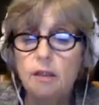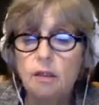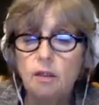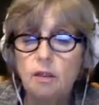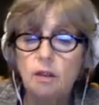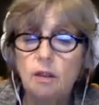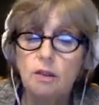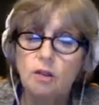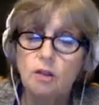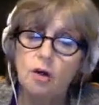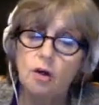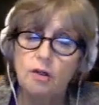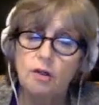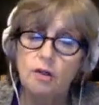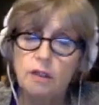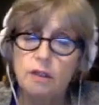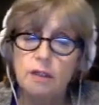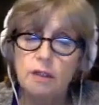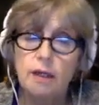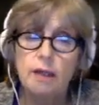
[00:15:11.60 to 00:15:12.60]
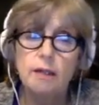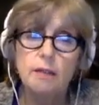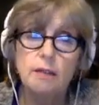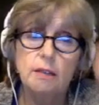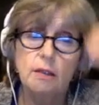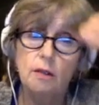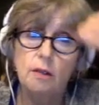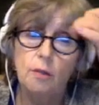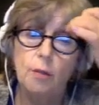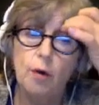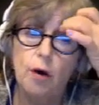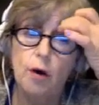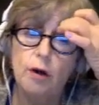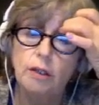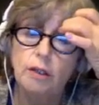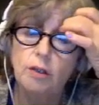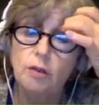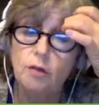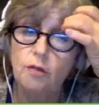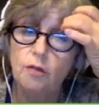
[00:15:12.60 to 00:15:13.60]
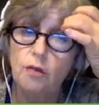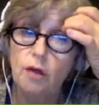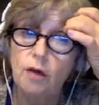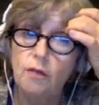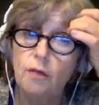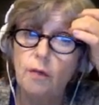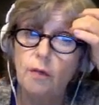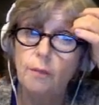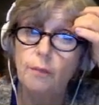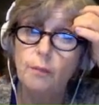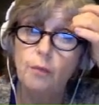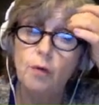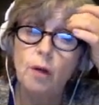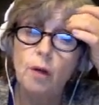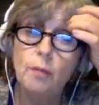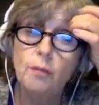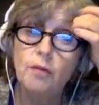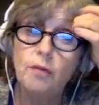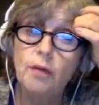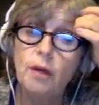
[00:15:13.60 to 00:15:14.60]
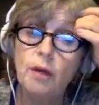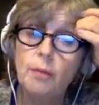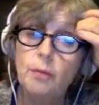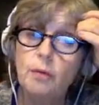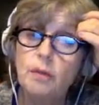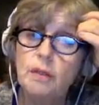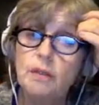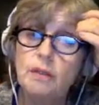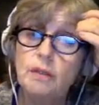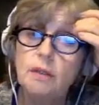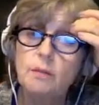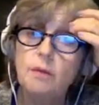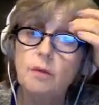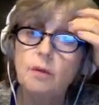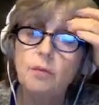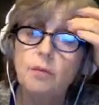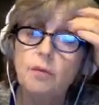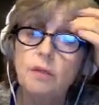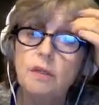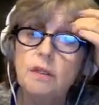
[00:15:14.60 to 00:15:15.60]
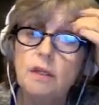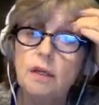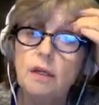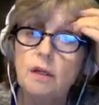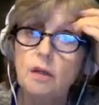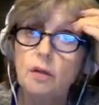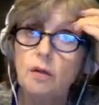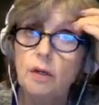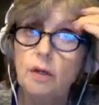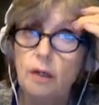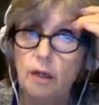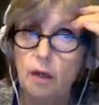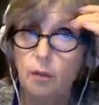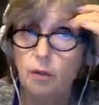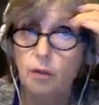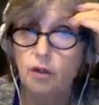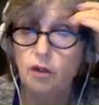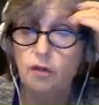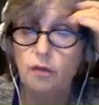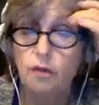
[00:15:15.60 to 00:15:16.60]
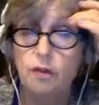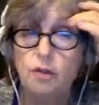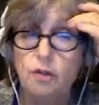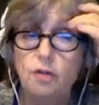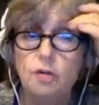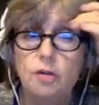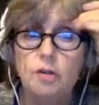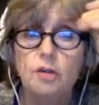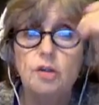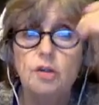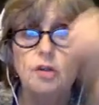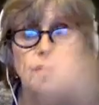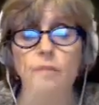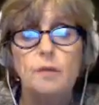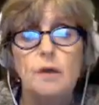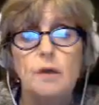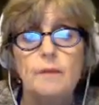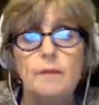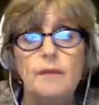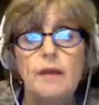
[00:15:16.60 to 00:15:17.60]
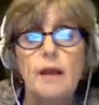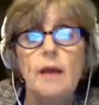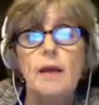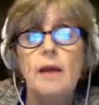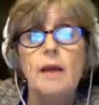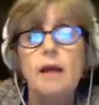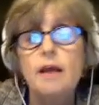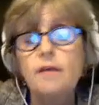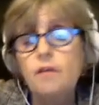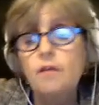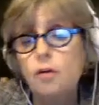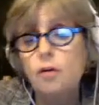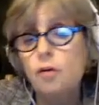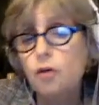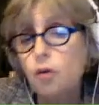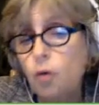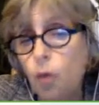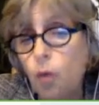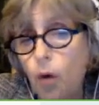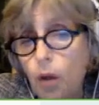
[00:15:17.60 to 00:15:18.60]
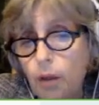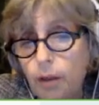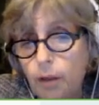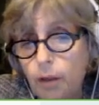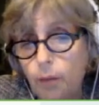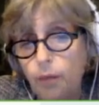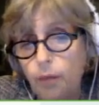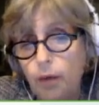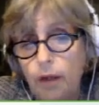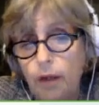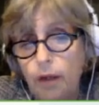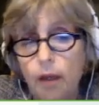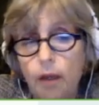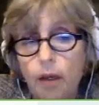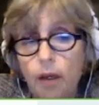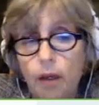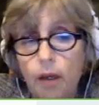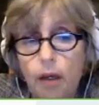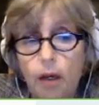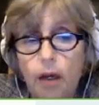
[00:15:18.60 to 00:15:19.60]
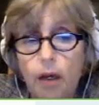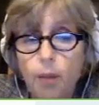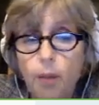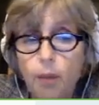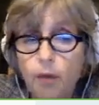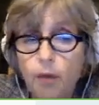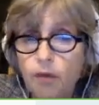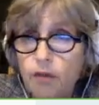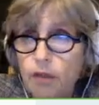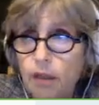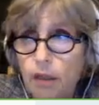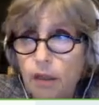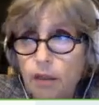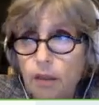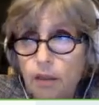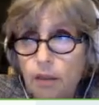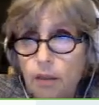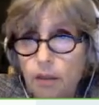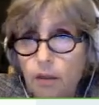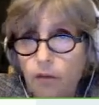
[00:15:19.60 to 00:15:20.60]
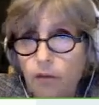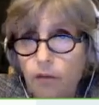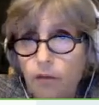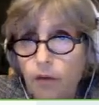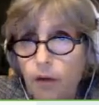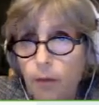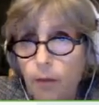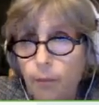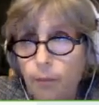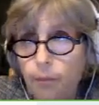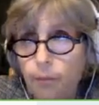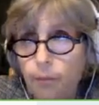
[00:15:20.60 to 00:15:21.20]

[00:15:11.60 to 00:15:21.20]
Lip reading: it's causing tightness in the body. So if you have a problem with hypoglycemia, really take a look at how much of this you're consuming. Even good quality bread, a couple of slices of